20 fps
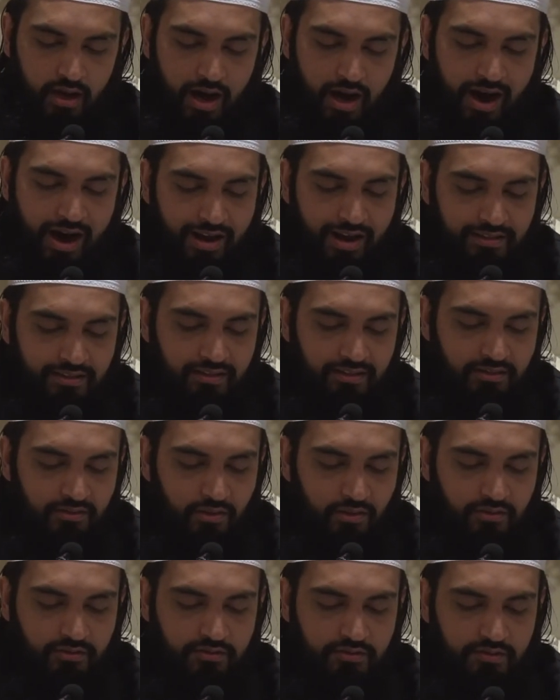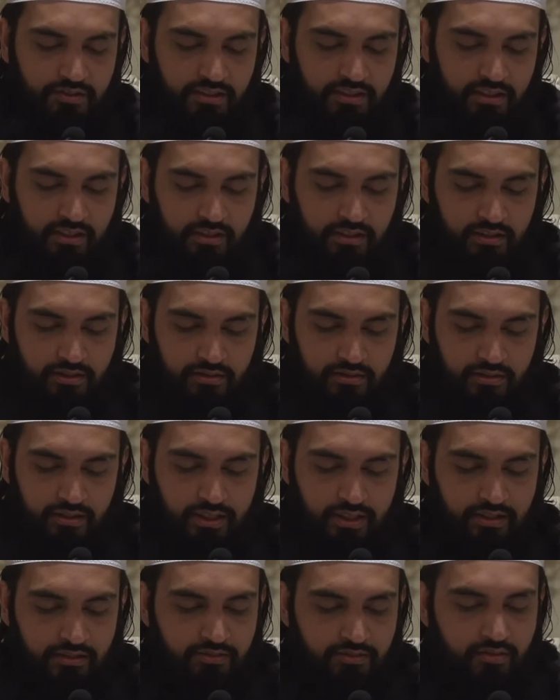I did not see
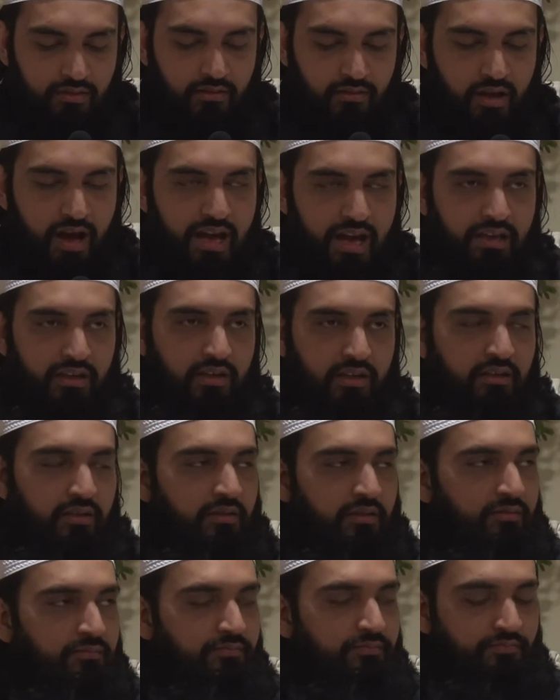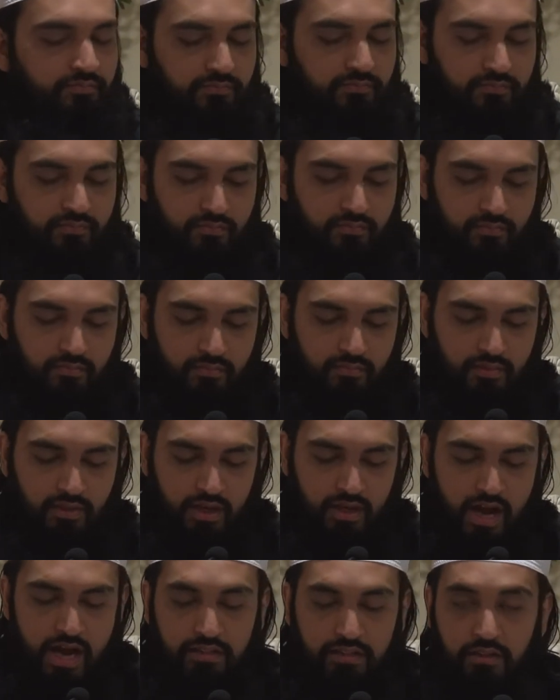his like,
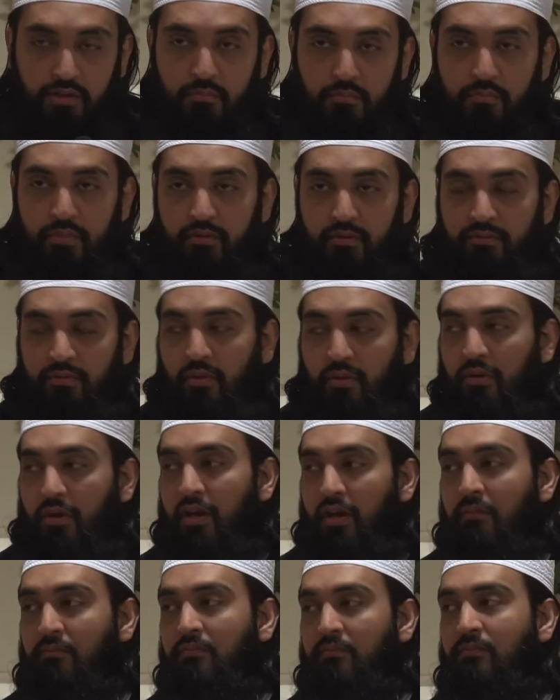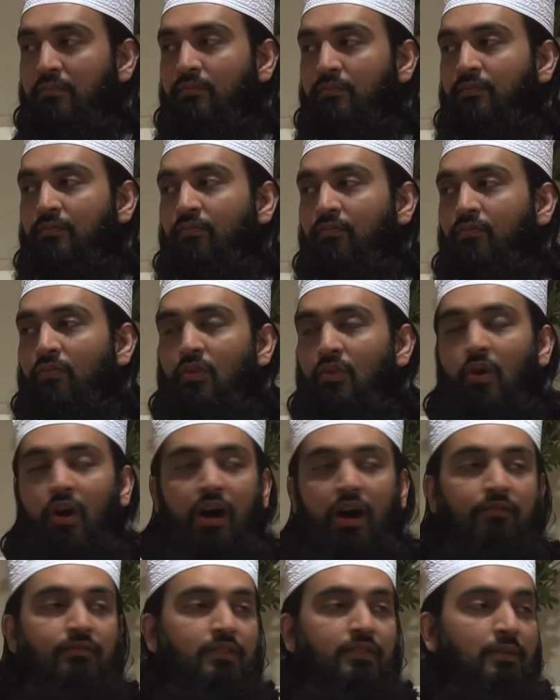neither before him not
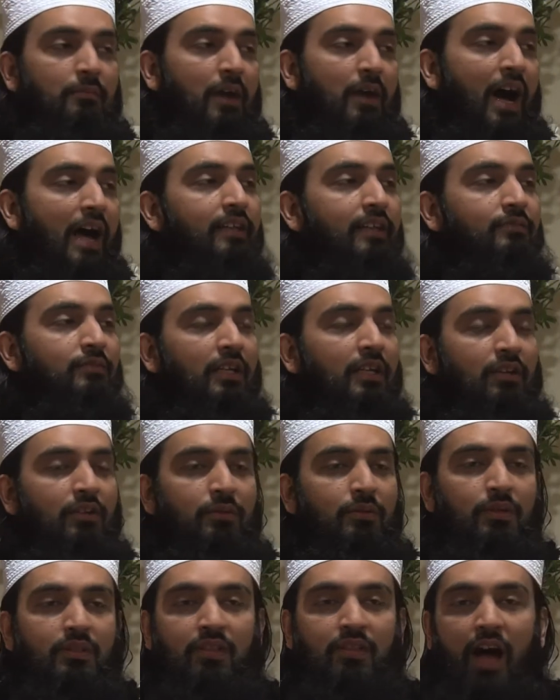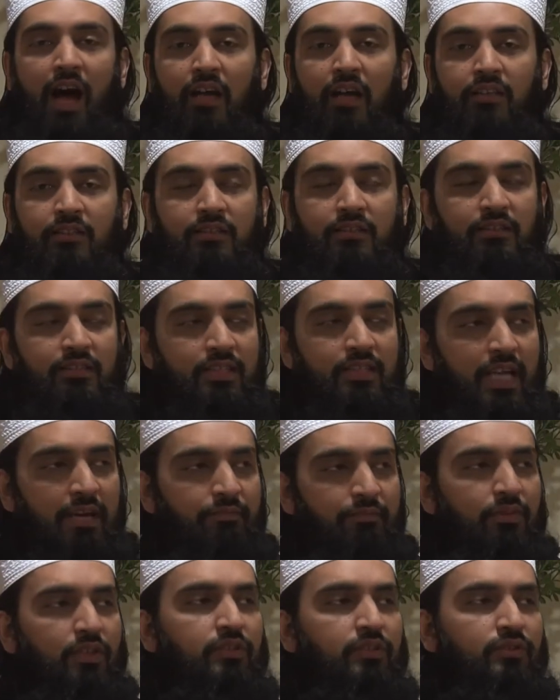after him. I, in other words, I
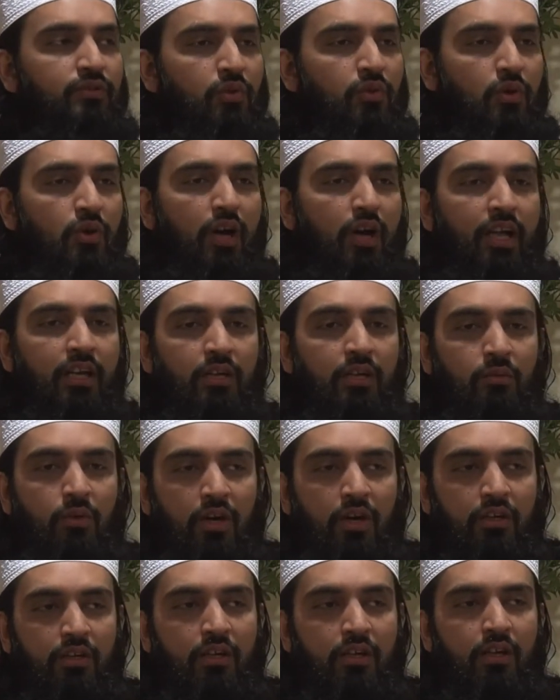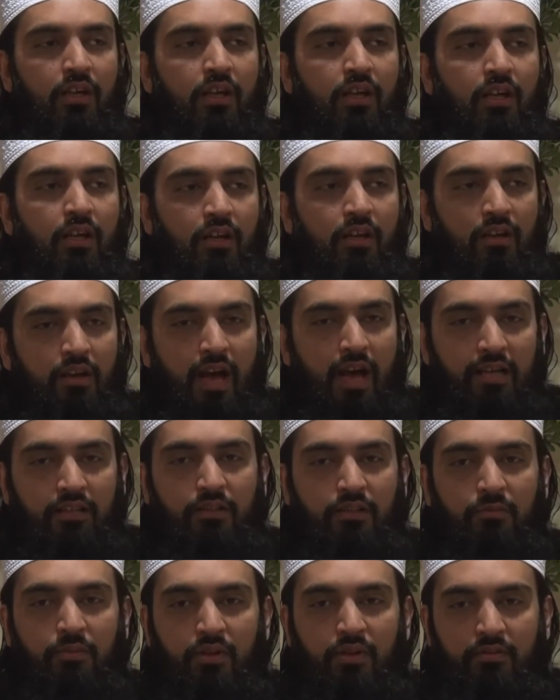never saw anyone like
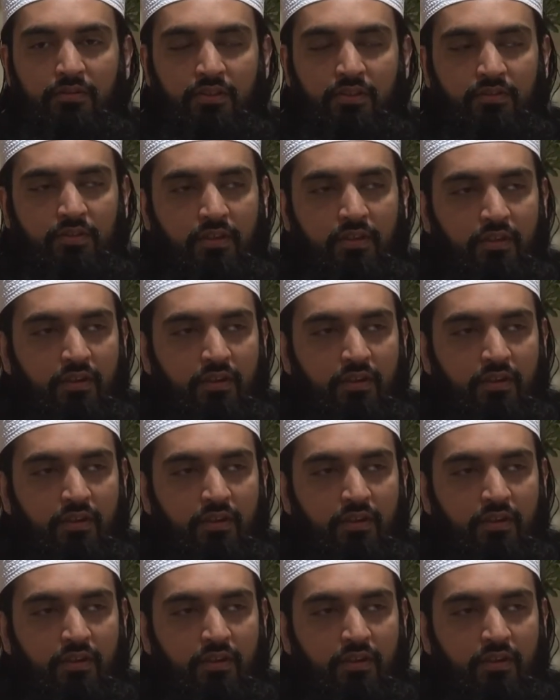the Prophet